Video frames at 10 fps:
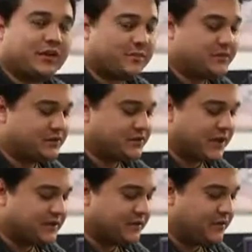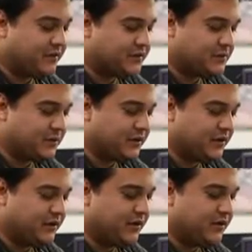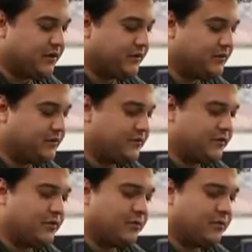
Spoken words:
Props in Track Studio is where you're going to go to do